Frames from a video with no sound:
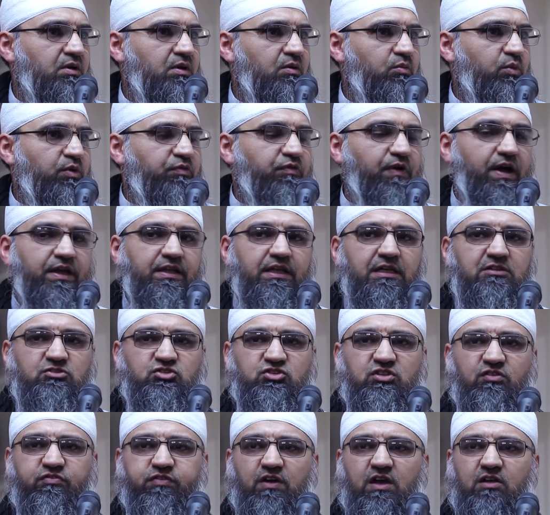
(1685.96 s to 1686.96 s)
We find that
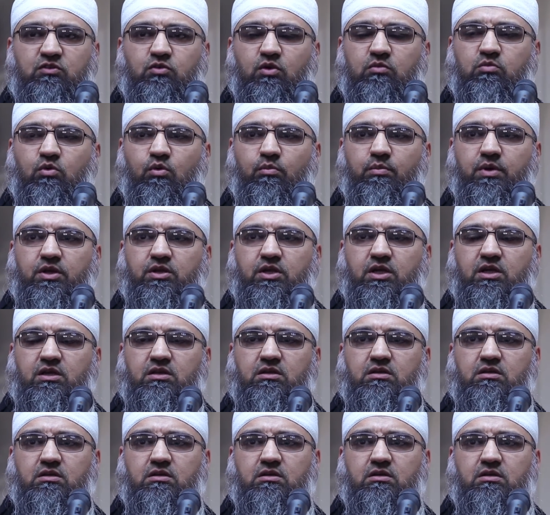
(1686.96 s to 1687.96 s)
sifatul
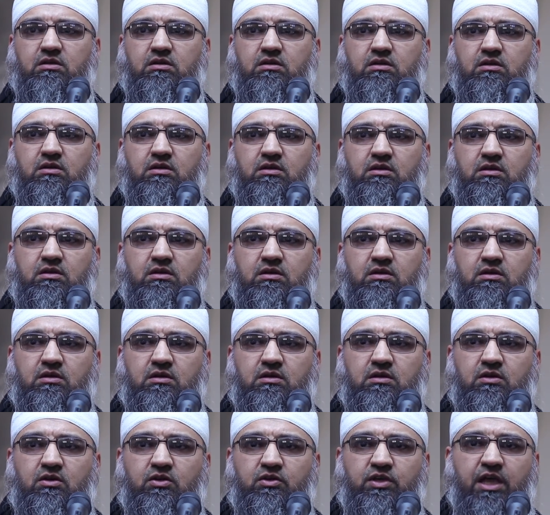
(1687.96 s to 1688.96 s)
mu'mineen,
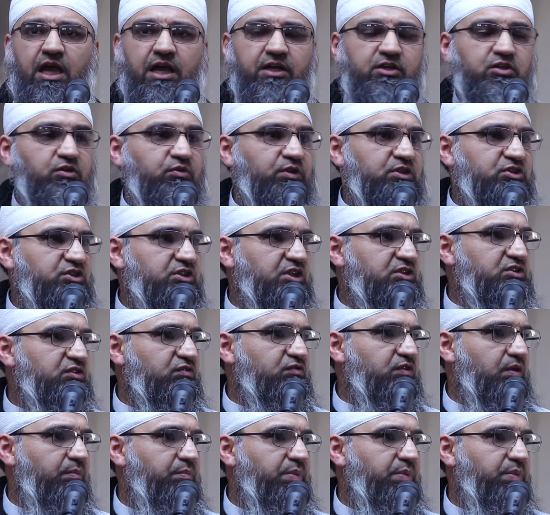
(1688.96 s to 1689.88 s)
characteristics of the